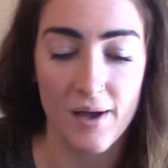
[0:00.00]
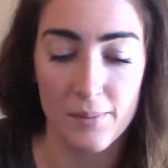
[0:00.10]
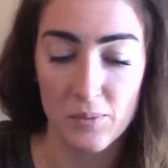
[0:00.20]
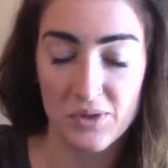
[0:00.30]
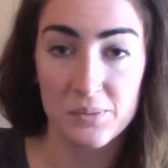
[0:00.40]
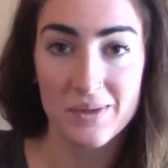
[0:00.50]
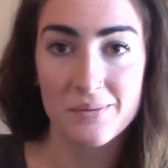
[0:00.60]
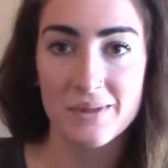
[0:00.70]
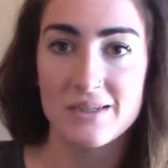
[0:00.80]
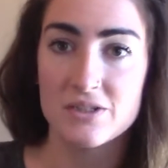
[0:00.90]
with a really,
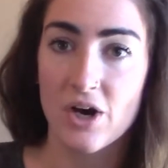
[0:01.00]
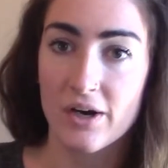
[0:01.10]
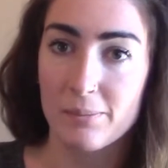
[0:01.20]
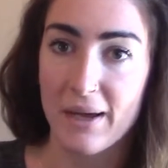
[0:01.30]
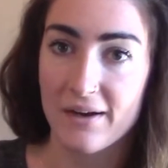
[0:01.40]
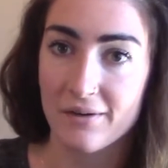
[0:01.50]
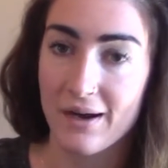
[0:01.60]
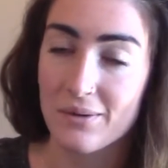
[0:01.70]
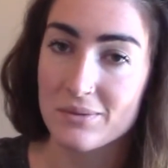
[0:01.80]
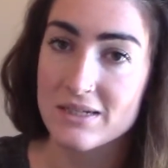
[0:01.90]
really dark
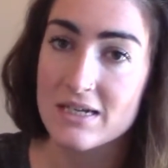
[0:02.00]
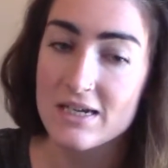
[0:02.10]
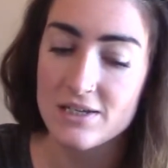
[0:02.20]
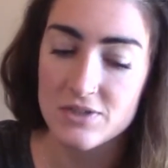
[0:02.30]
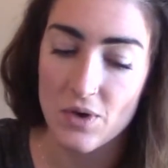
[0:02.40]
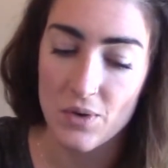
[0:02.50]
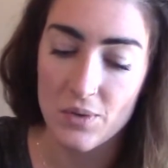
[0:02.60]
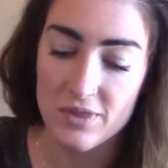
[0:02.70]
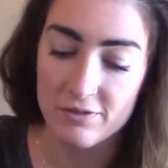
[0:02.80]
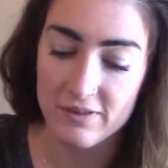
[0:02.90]
background.
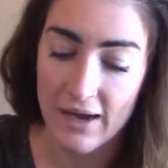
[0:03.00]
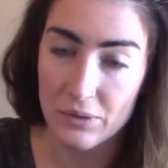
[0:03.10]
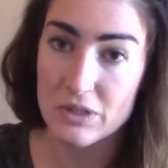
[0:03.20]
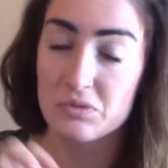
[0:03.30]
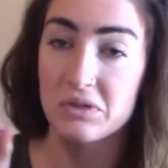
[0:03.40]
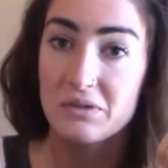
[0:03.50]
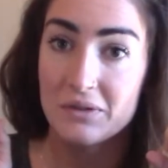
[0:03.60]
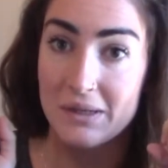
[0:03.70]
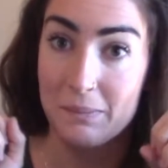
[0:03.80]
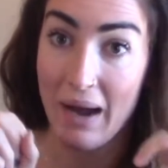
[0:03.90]
So the flowers
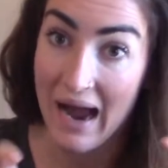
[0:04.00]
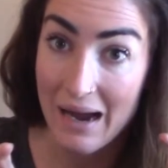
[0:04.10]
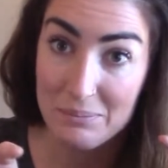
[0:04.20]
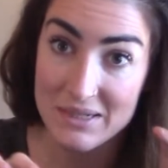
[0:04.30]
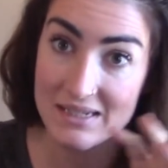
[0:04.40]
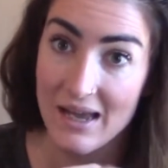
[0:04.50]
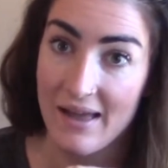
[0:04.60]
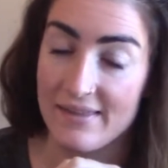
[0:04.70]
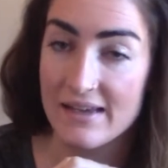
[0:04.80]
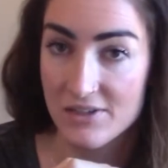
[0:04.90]
really popped
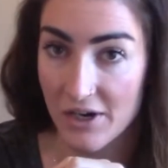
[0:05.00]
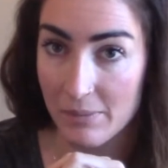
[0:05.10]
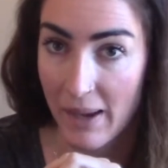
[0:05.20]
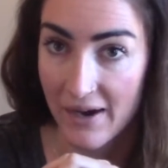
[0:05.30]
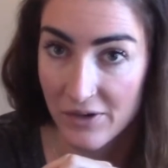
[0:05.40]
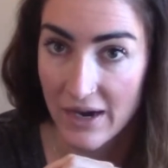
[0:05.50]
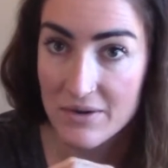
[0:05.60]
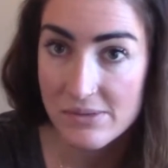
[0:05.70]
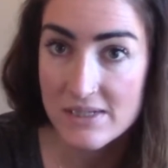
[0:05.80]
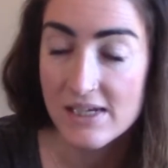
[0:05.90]
on that dark
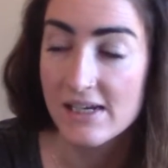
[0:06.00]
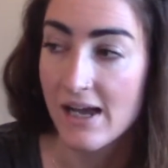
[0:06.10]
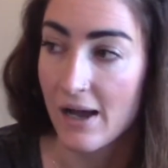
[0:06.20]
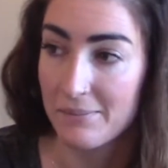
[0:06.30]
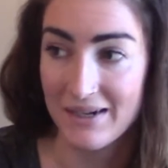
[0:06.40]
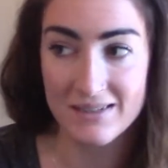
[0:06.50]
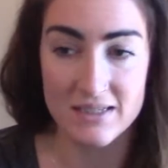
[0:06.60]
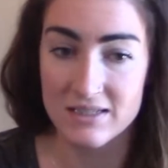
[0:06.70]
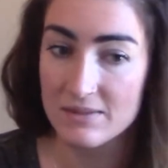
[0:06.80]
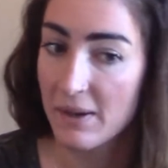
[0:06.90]
background, and it's
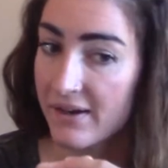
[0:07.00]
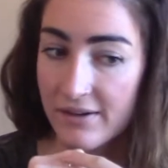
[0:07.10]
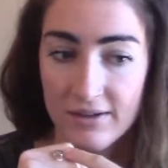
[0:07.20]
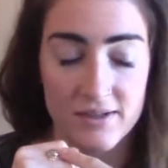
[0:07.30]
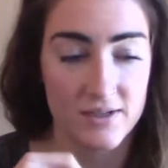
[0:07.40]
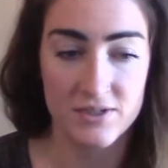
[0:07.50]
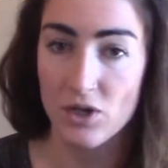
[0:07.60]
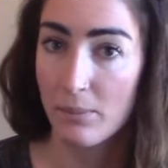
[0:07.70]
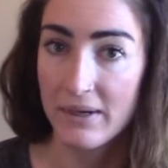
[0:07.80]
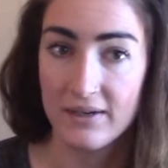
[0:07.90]
inspired
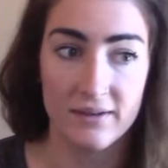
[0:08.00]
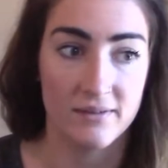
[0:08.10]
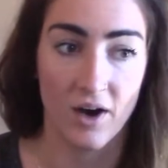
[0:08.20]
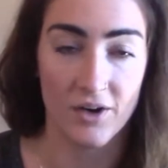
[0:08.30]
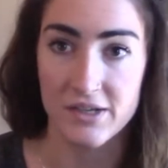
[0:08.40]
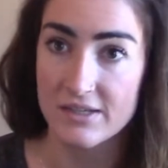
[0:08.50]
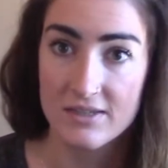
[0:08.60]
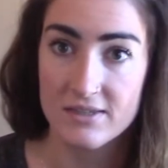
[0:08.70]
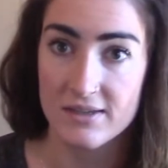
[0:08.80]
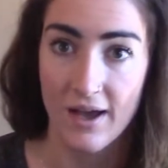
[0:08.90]
so many
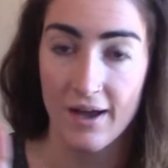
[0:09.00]
artists.